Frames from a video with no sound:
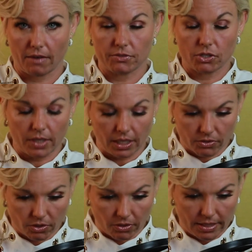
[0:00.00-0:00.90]
So here's
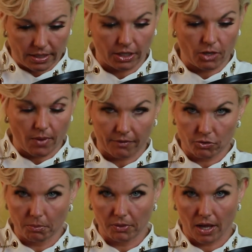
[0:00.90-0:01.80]
the criteria you have to
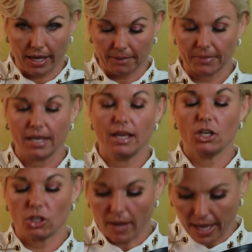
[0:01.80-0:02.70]
apply,
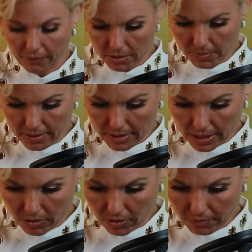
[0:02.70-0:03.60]
you have to be
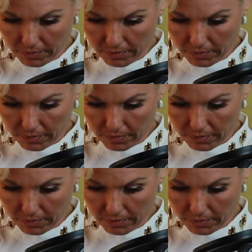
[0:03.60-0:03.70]
single.